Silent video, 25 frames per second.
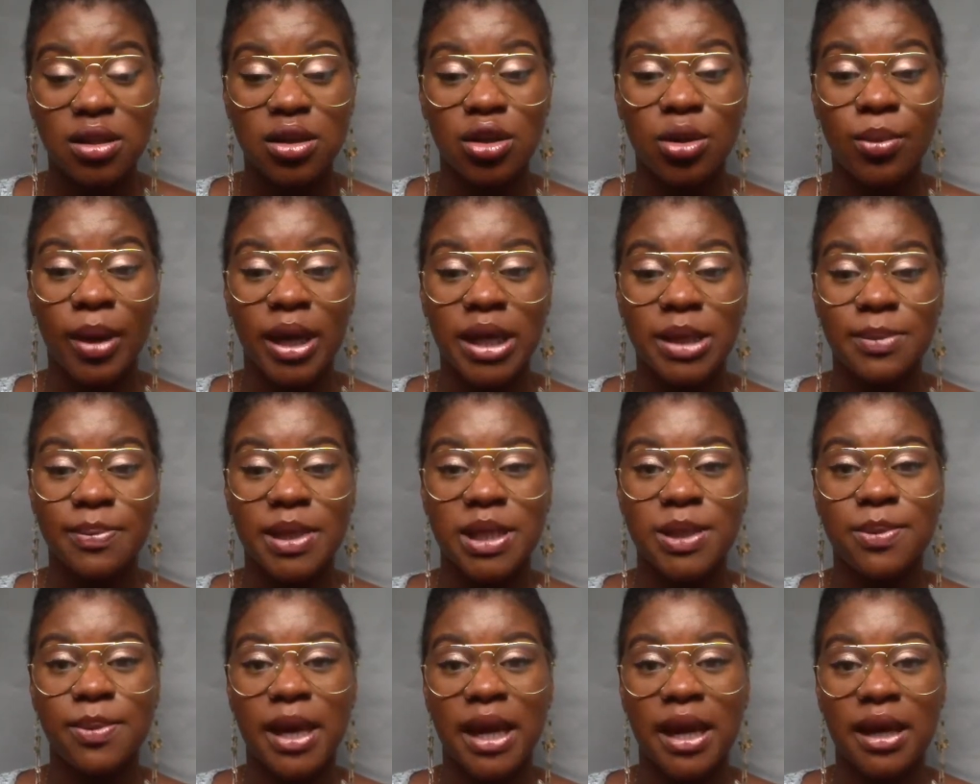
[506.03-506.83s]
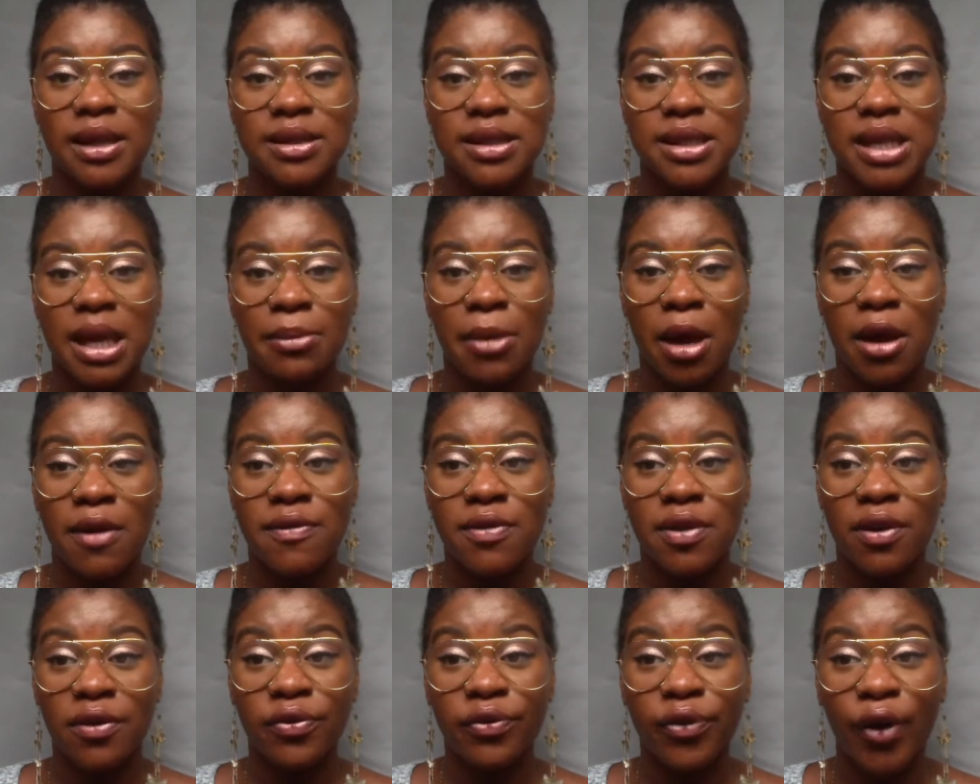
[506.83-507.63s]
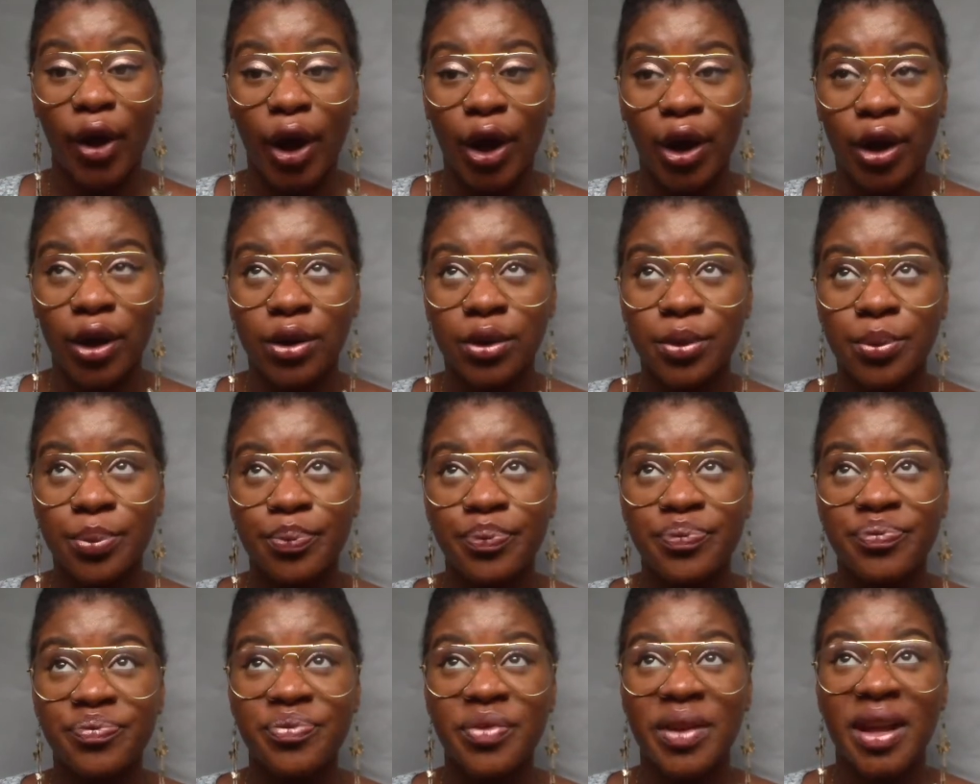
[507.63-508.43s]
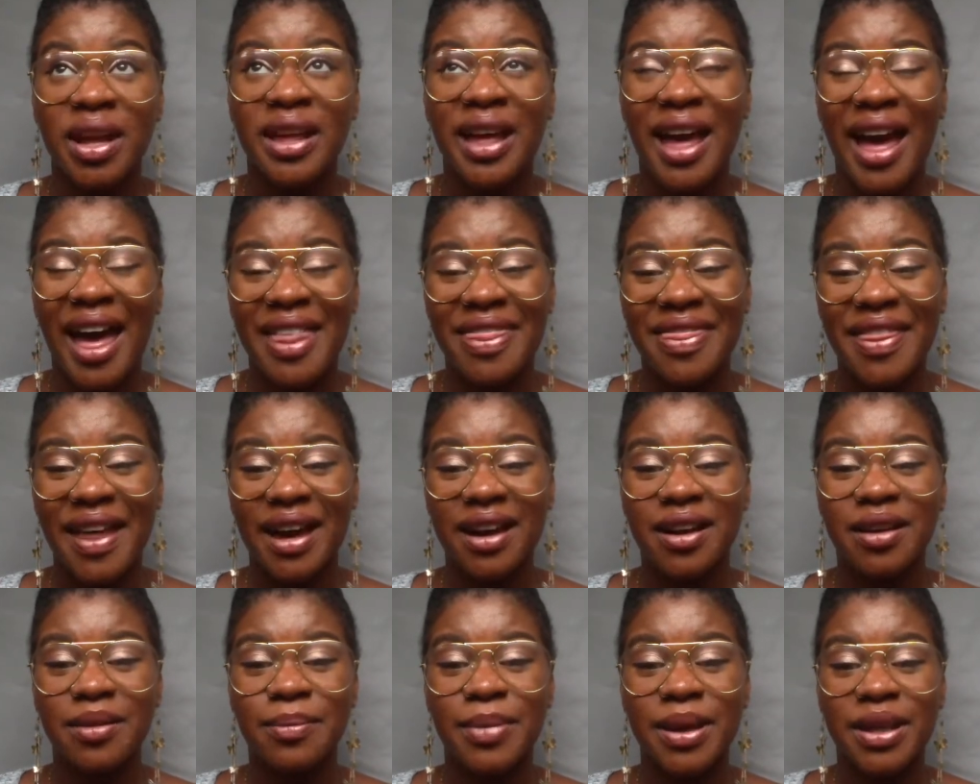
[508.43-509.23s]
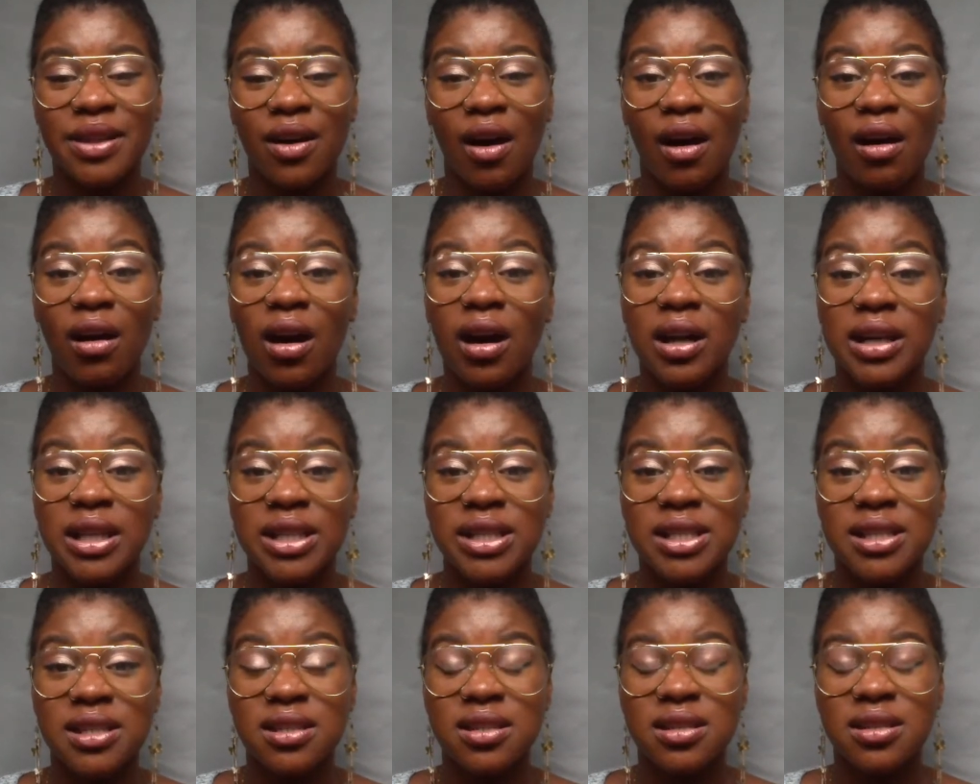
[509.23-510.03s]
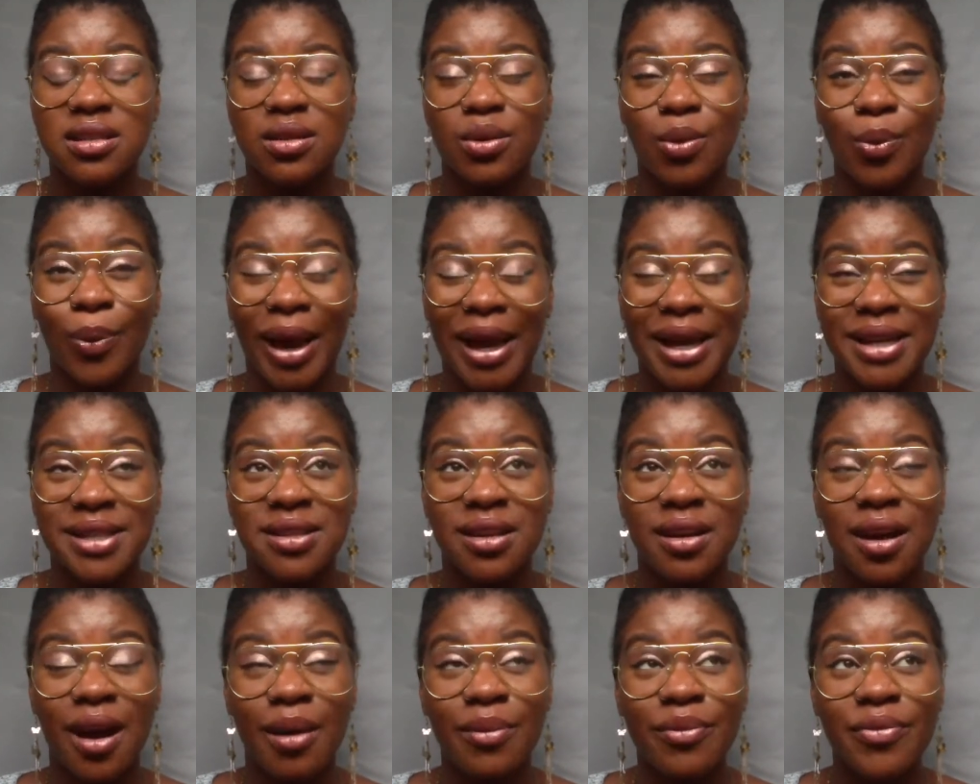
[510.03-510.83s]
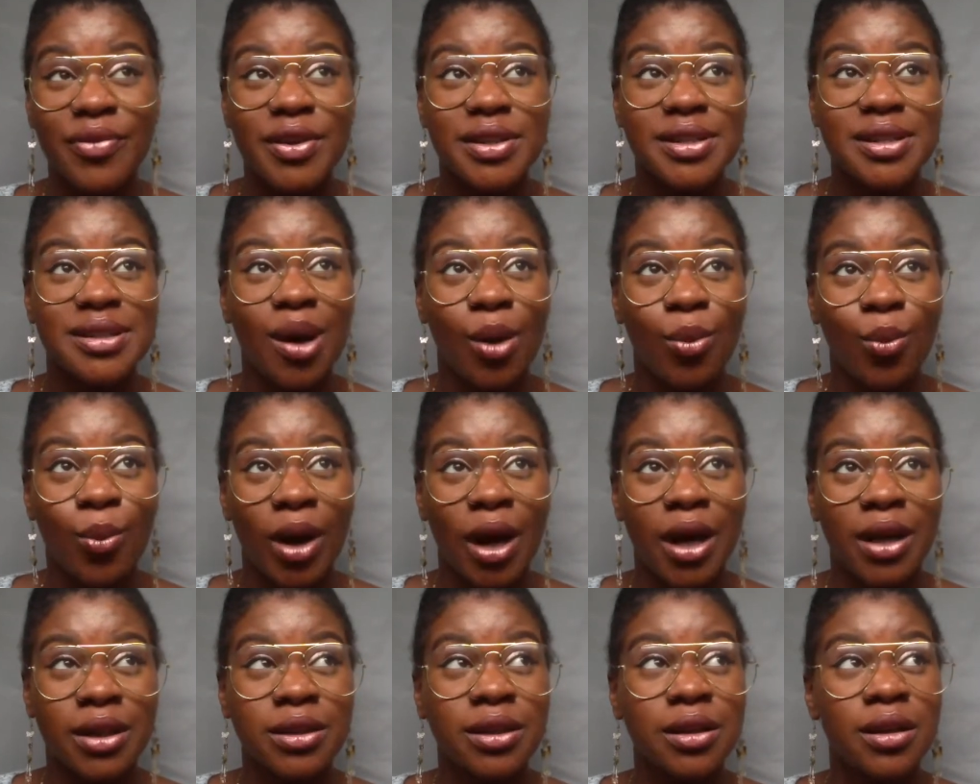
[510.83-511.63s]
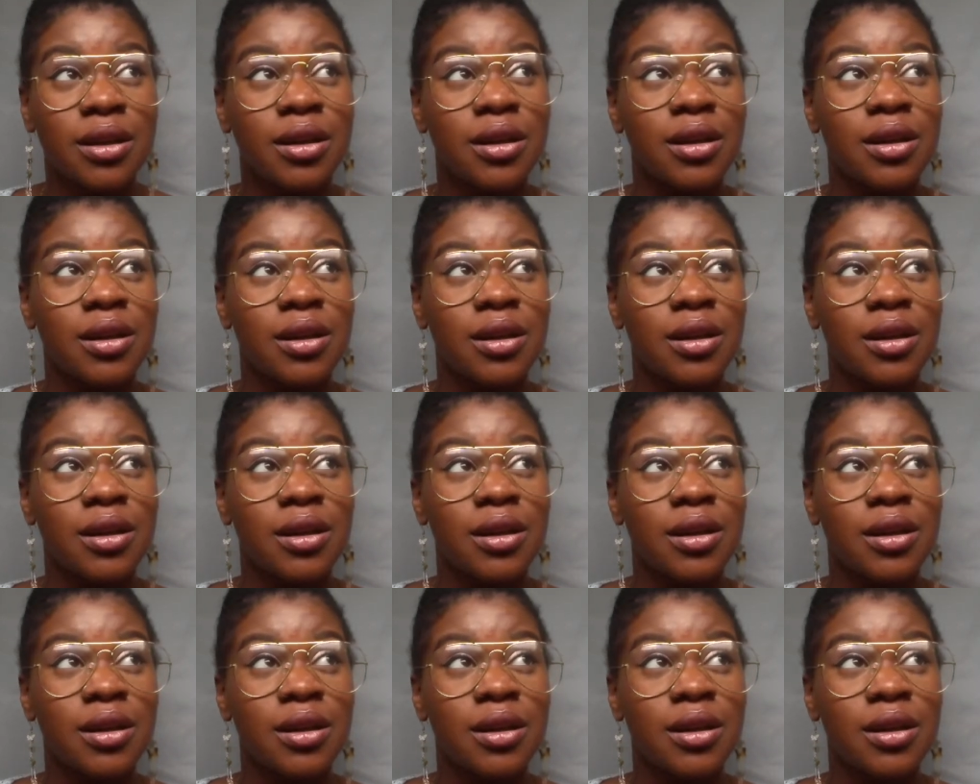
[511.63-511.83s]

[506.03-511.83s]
You may be speaking to them over the phone, and that can be the hardest way to comfort someone,